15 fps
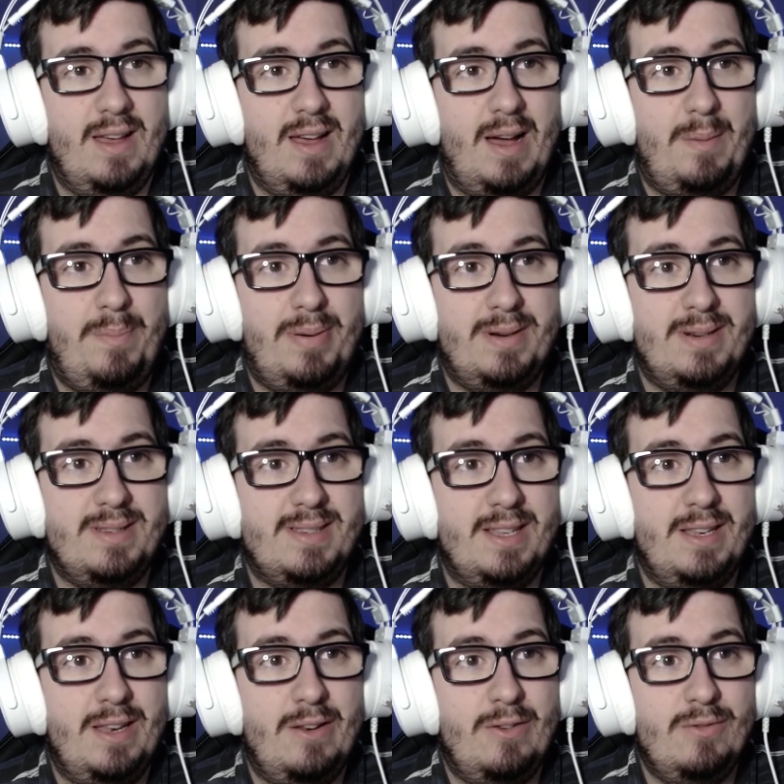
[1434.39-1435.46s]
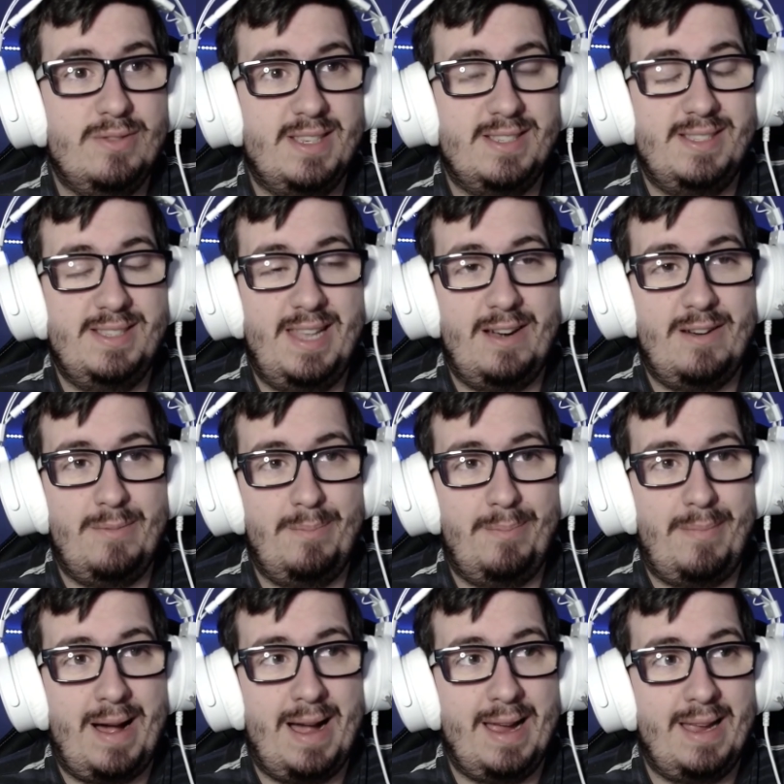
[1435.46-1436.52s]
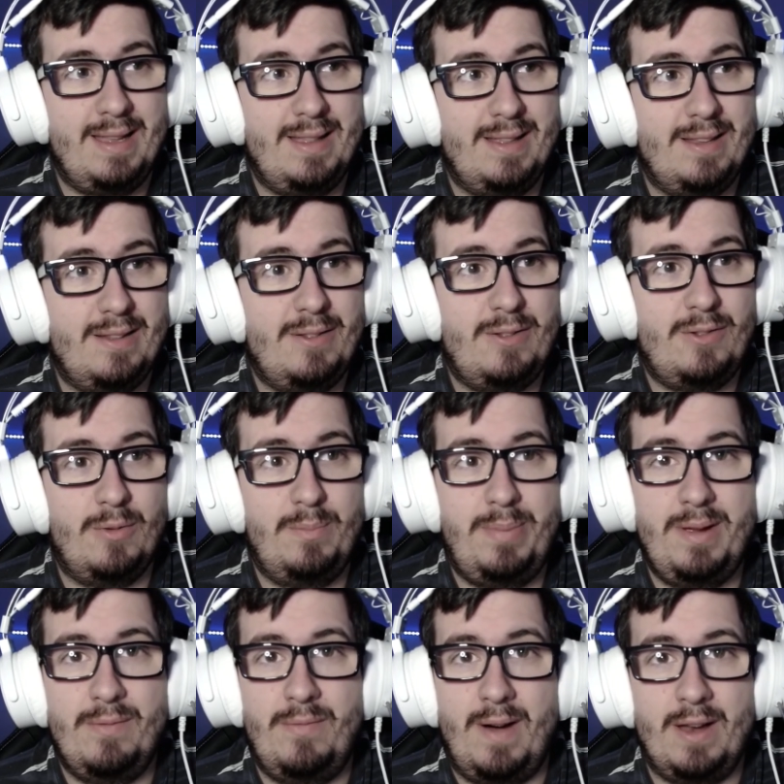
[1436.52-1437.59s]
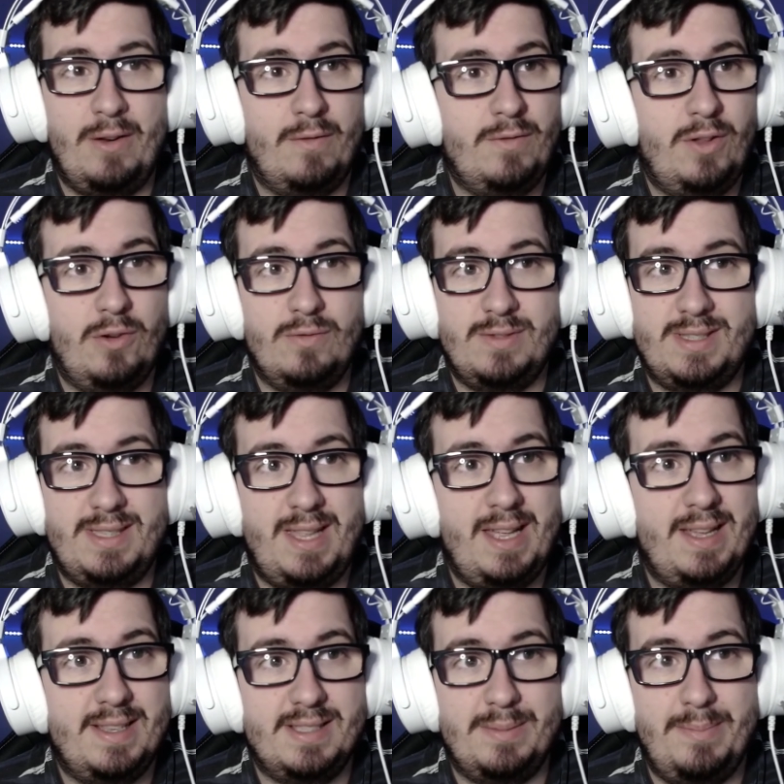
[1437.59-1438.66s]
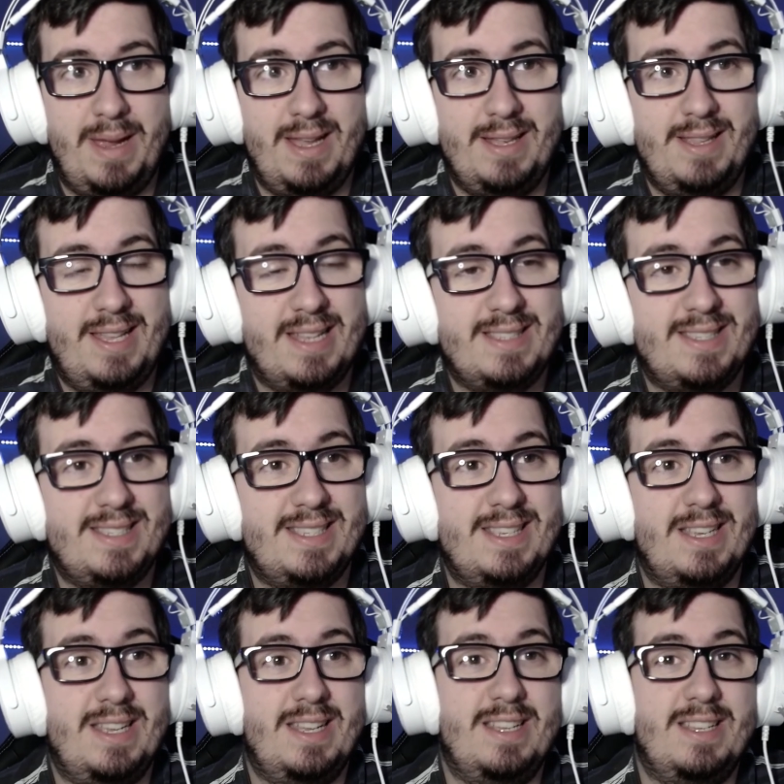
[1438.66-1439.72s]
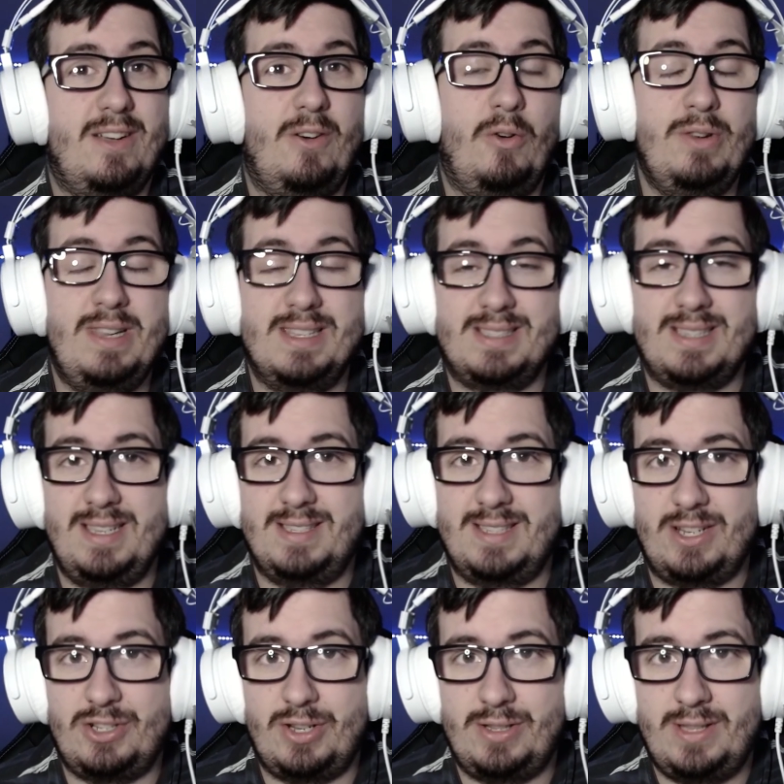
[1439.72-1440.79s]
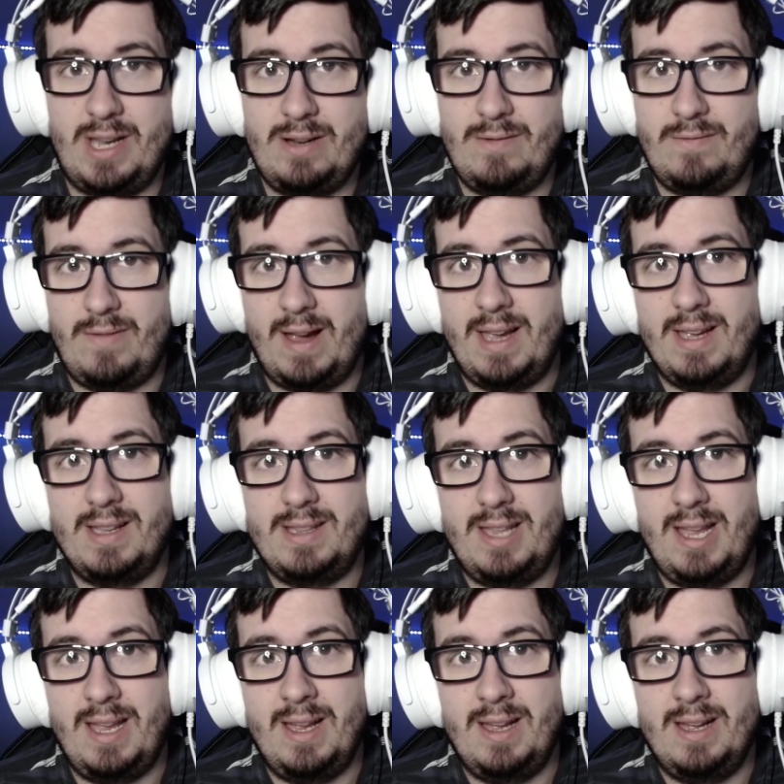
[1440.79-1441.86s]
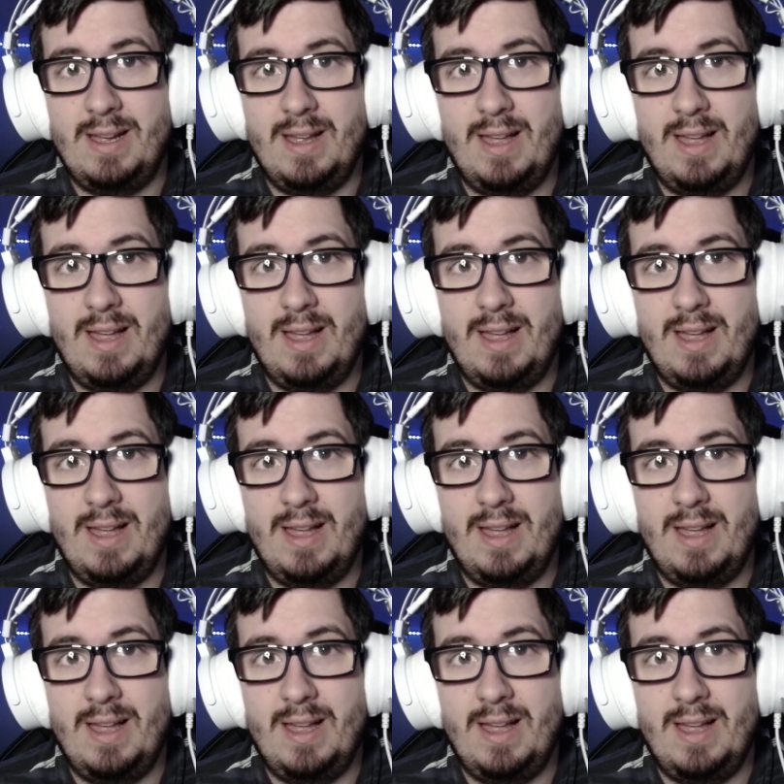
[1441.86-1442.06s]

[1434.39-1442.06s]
a person loses their mind to be one of those things, man, that's honestly such a terrifying thing.